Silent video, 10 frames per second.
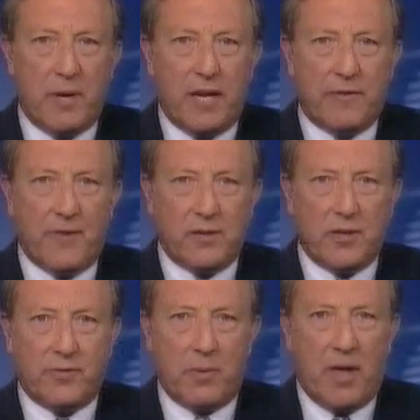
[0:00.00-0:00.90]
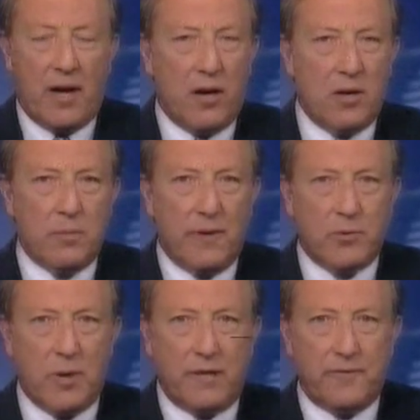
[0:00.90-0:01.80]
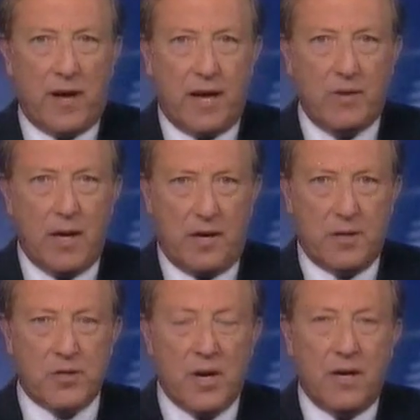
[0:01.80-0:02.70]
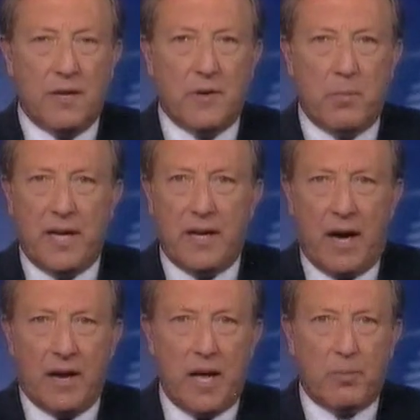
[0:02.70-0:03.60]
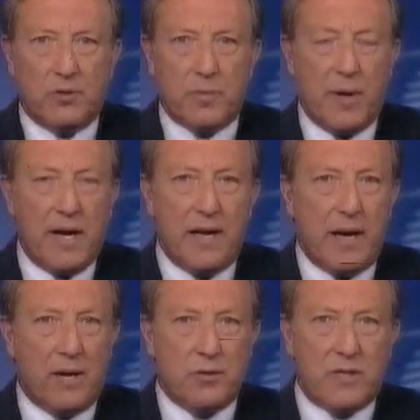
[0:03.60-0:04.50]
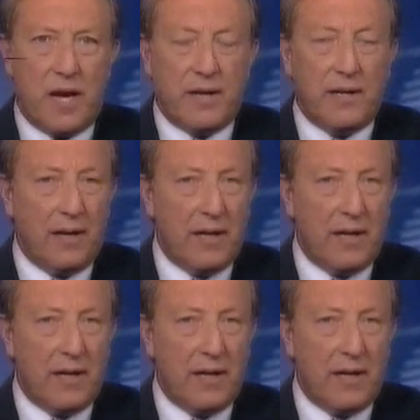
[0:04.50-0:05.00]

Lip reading: being evicted from their home of 25 years for being unable to pay outstanding